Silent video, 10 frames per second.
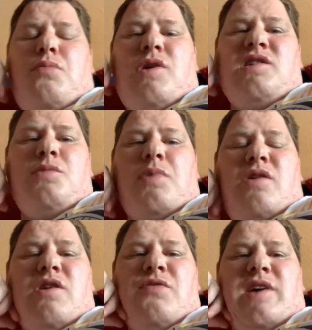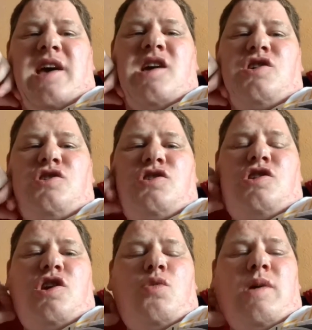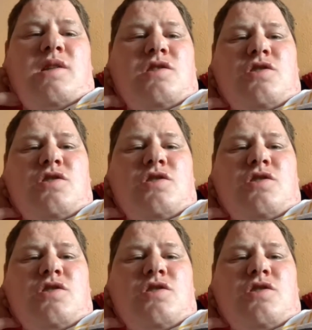press the bell notification so you know when